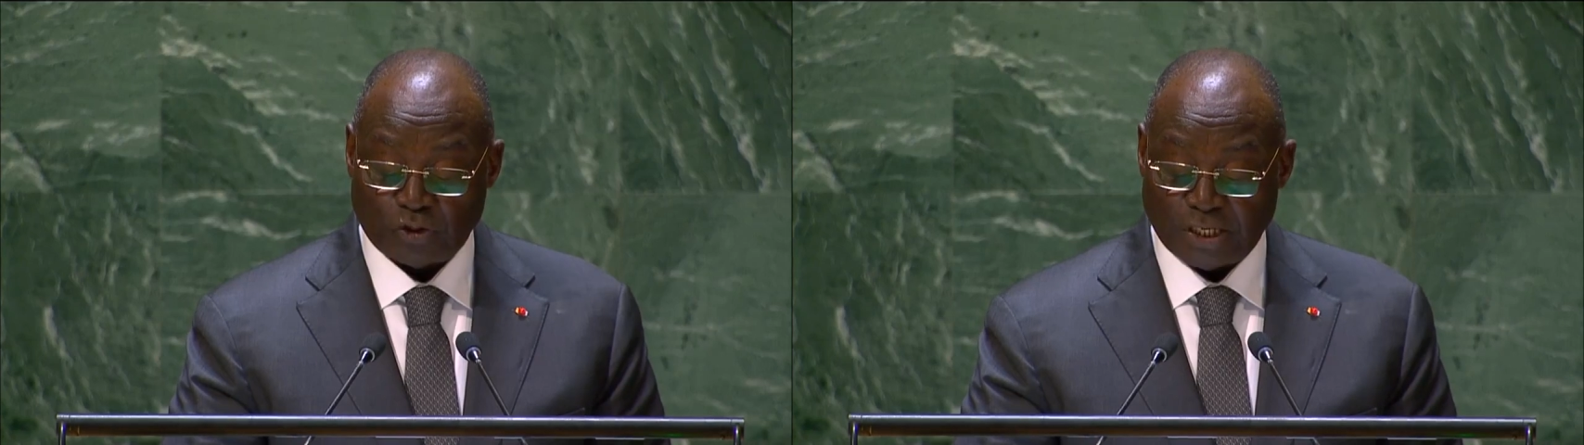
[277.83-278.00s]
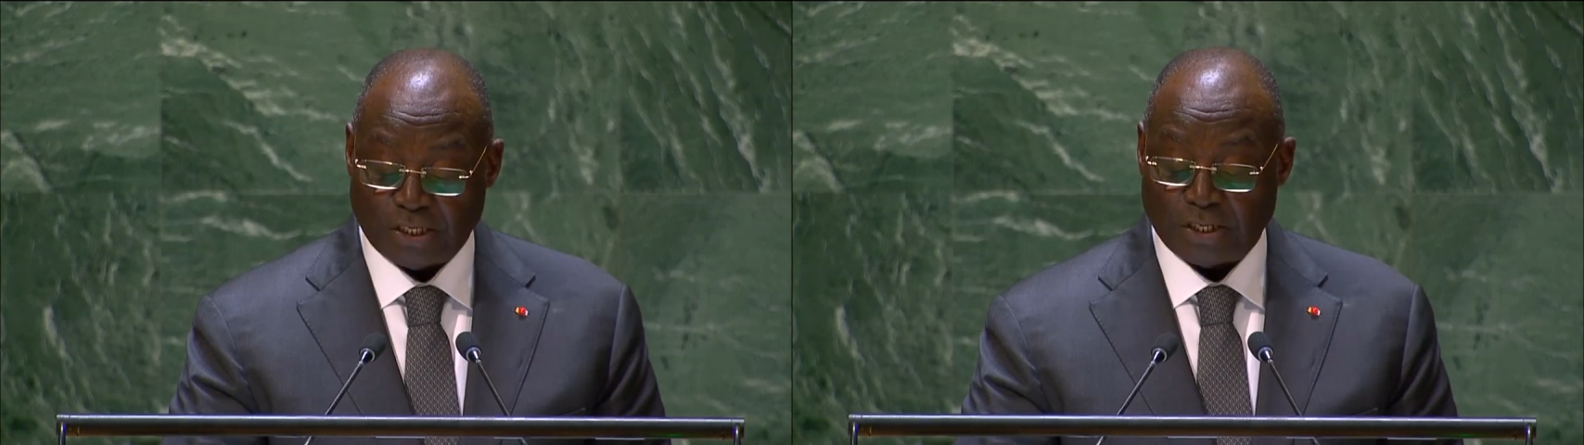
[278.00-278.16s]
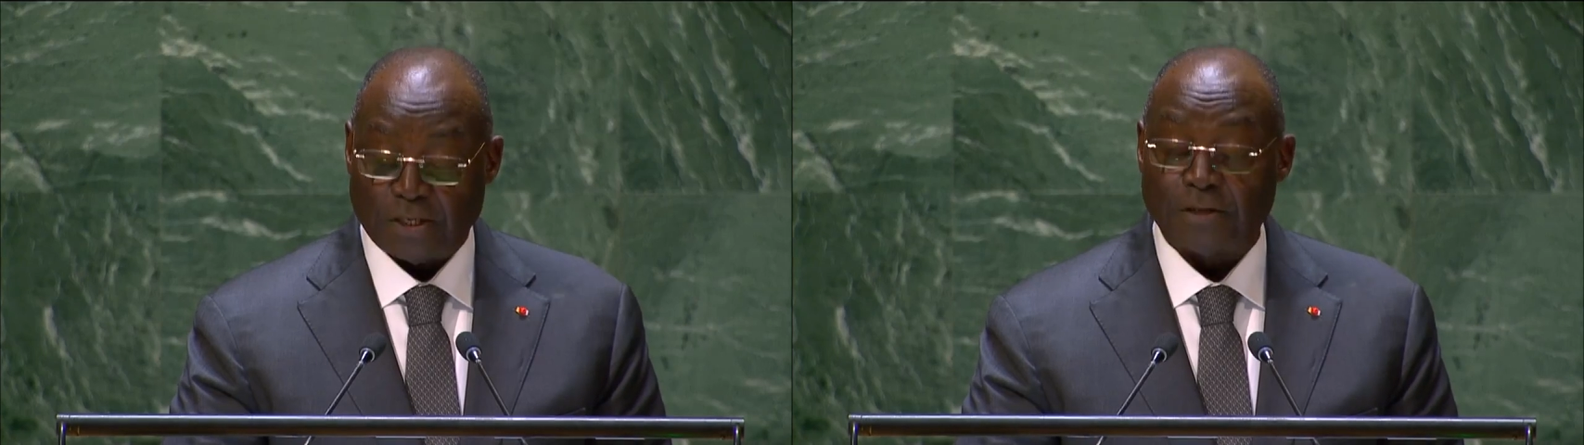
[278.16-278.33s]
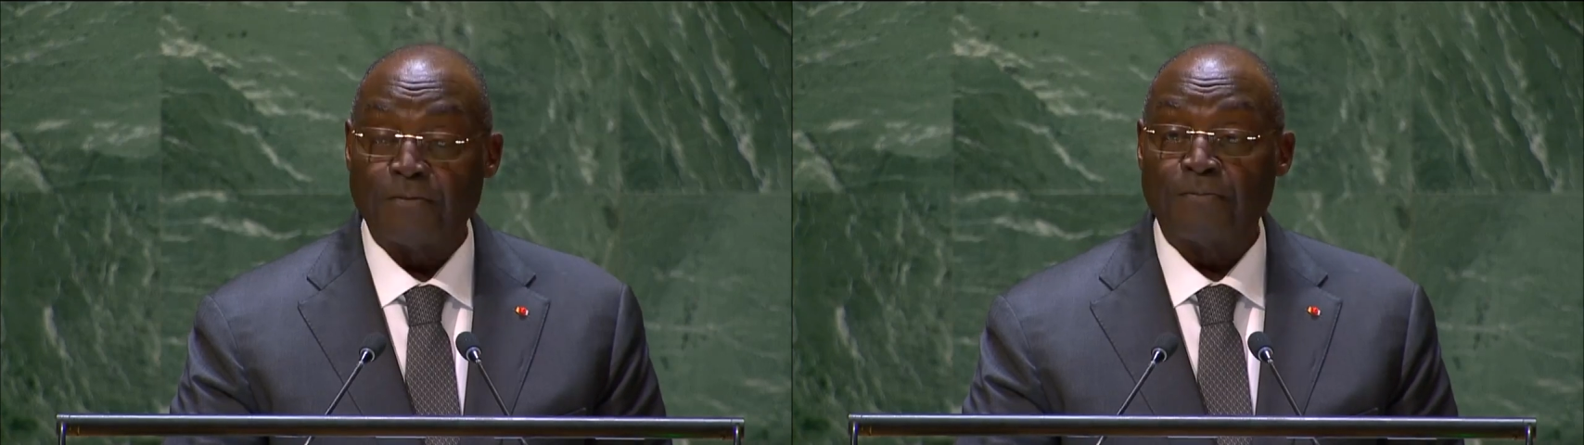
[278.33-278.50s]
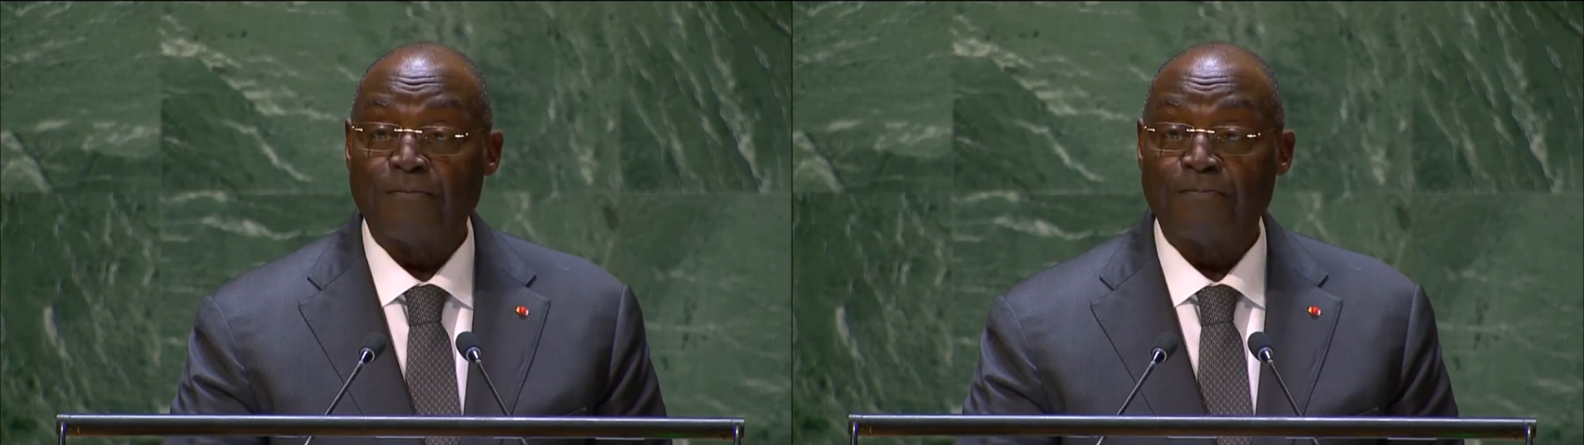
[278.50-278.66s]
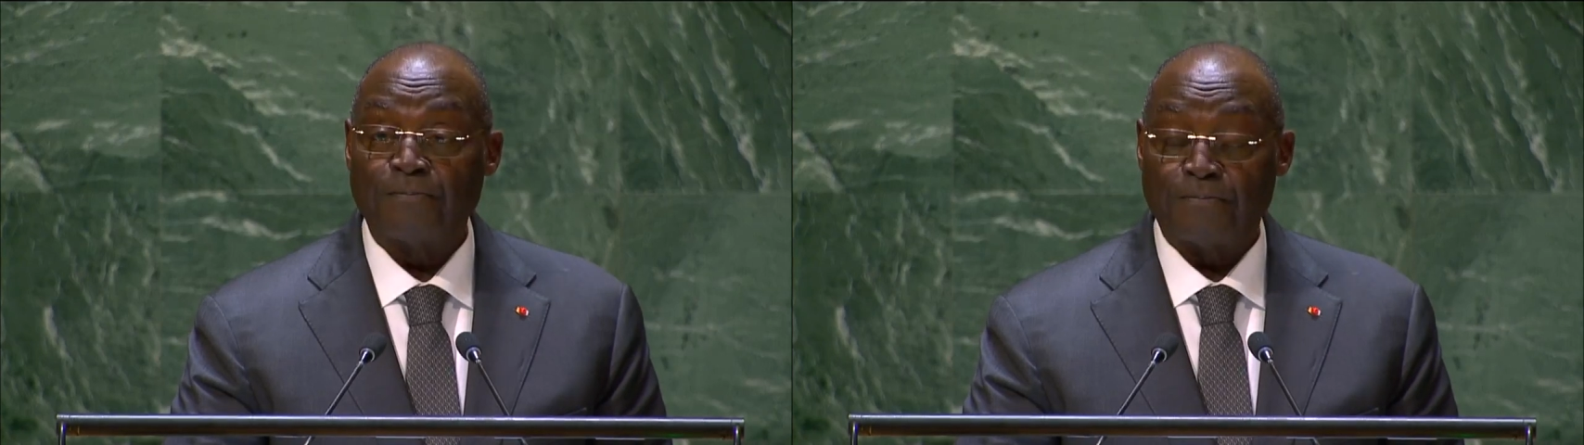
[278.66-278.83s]
to ensure that the
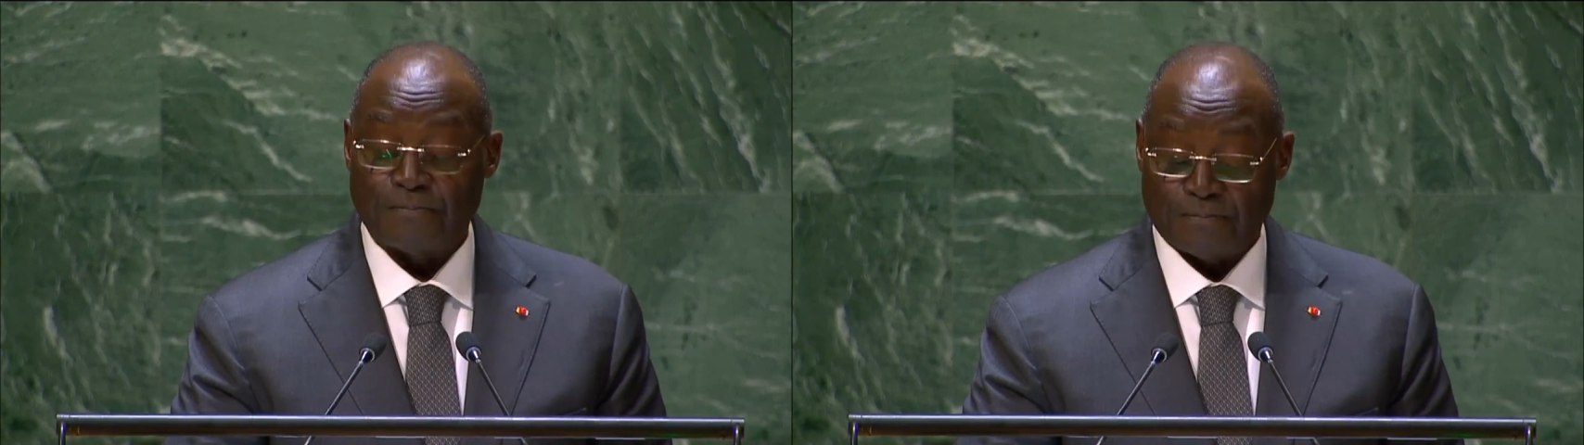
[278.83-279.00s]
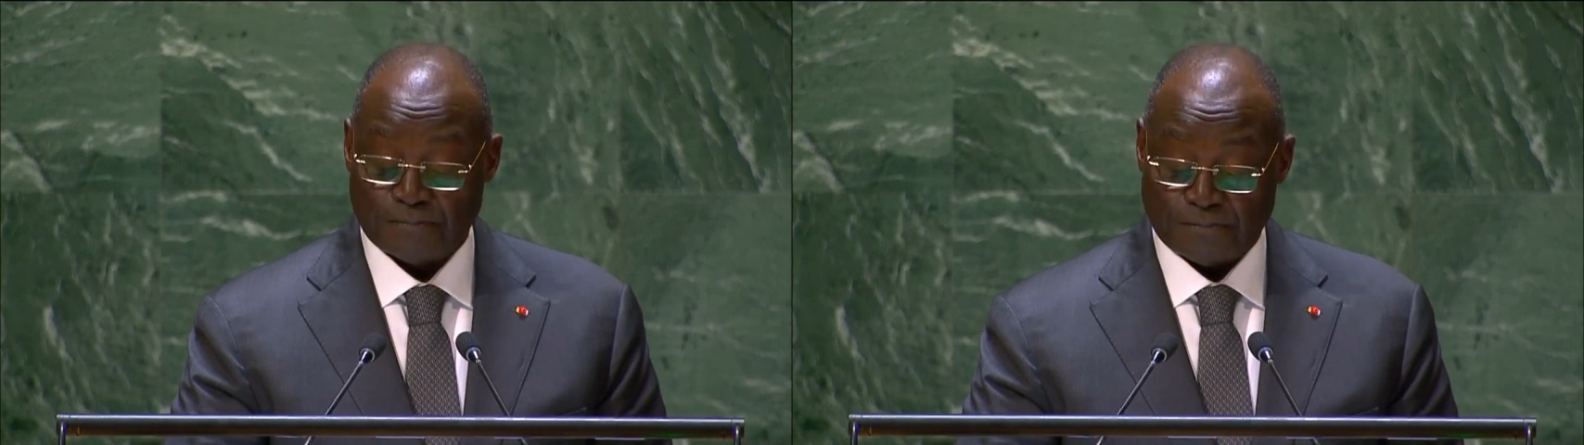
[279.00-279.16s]
economies can